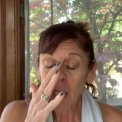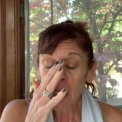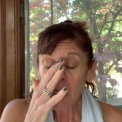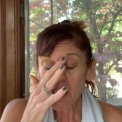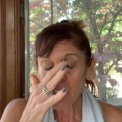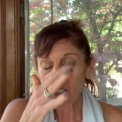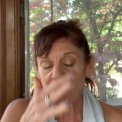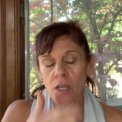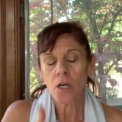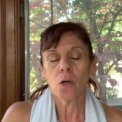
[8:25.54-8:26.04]

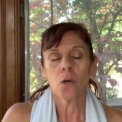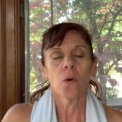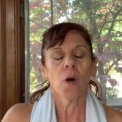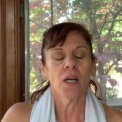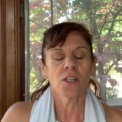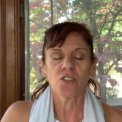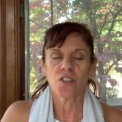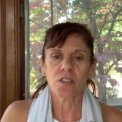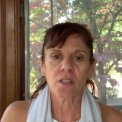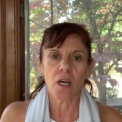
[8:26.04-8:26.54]
So I
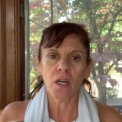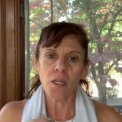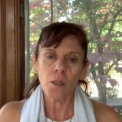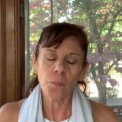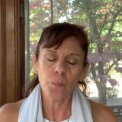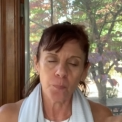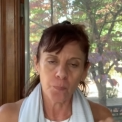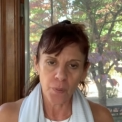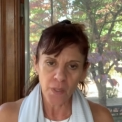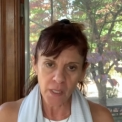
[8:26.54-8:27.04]
just kind
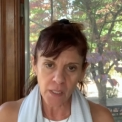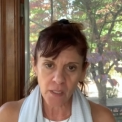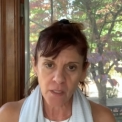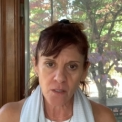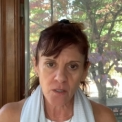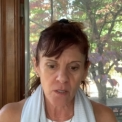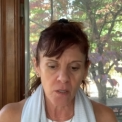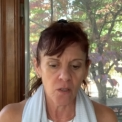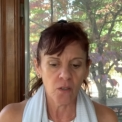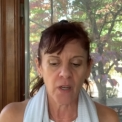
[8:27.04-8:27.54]
of
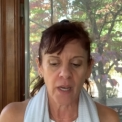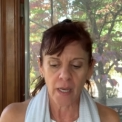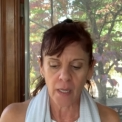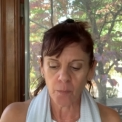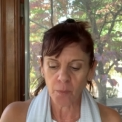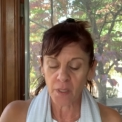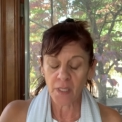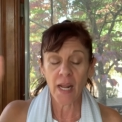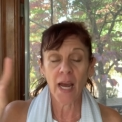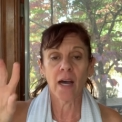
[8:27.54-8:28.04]
picked, okay, I'm
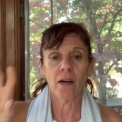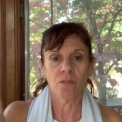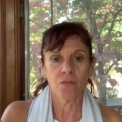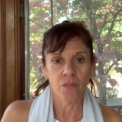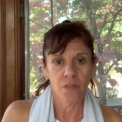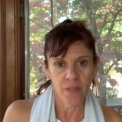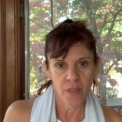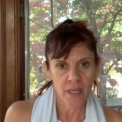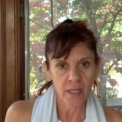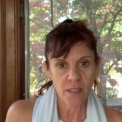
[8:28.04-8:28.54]
gonna have
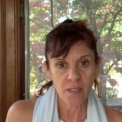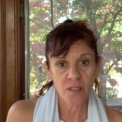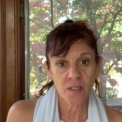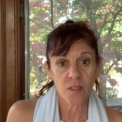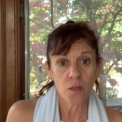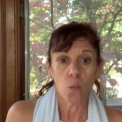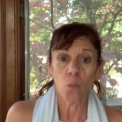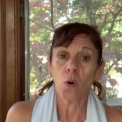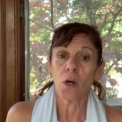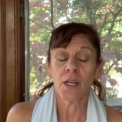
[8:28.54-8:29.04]
this
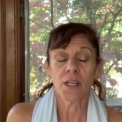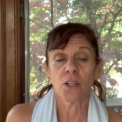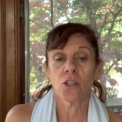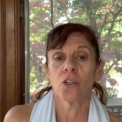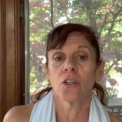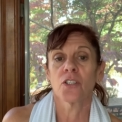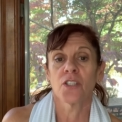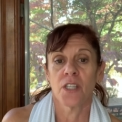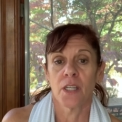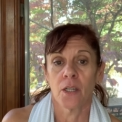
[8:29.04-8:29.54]
while I
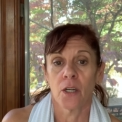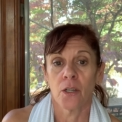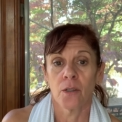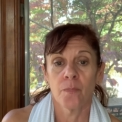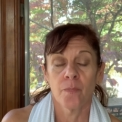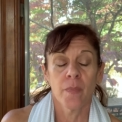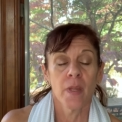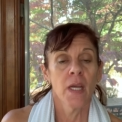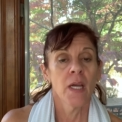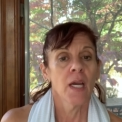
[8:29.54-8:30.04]
cook dinner.
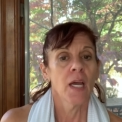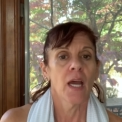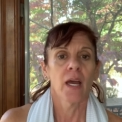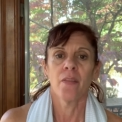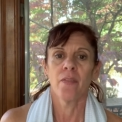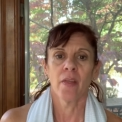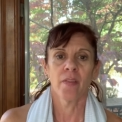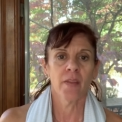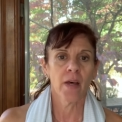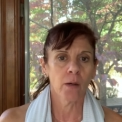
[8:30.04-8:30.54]
And
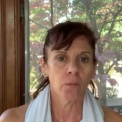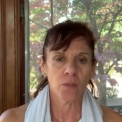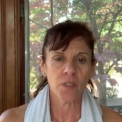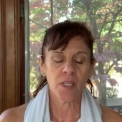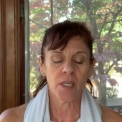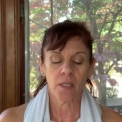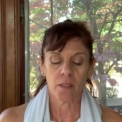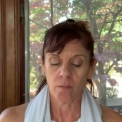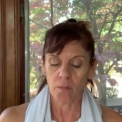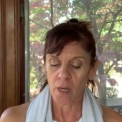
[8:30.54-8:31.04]
then that was
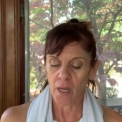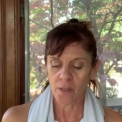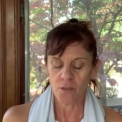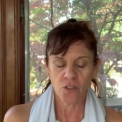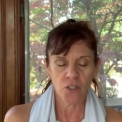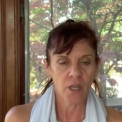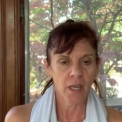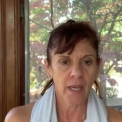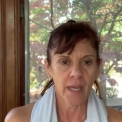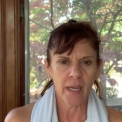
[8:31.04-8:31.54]
it. I
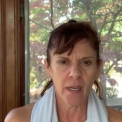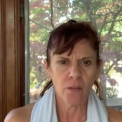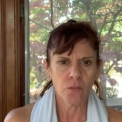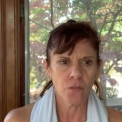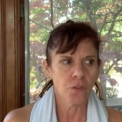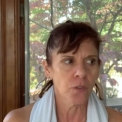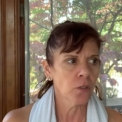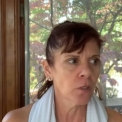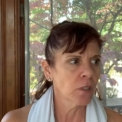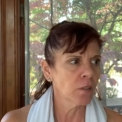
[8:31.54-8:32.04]
took a
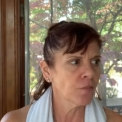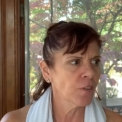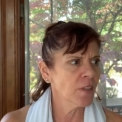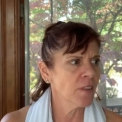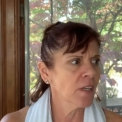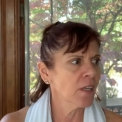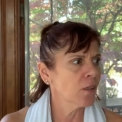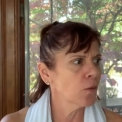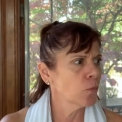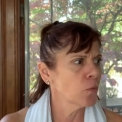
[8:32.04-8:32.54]
handful of, I
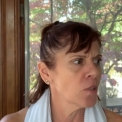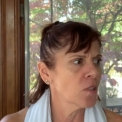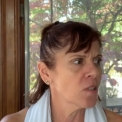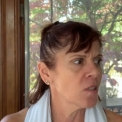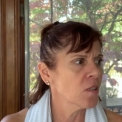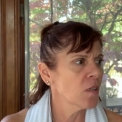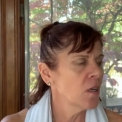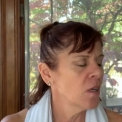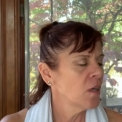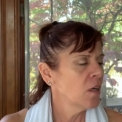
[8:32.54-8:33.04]
think it was
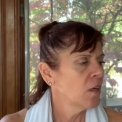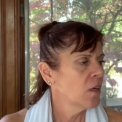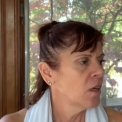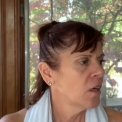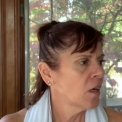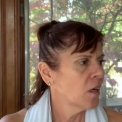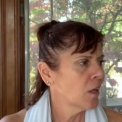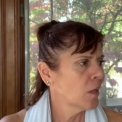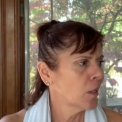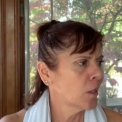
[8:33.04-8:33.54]

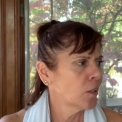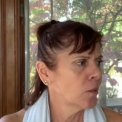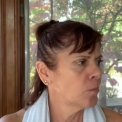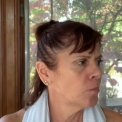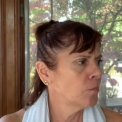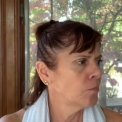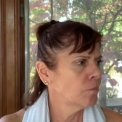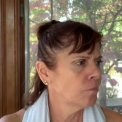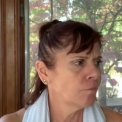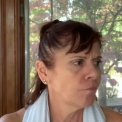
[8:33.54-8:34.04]

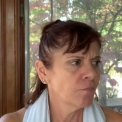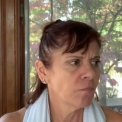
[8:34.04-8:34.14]
um,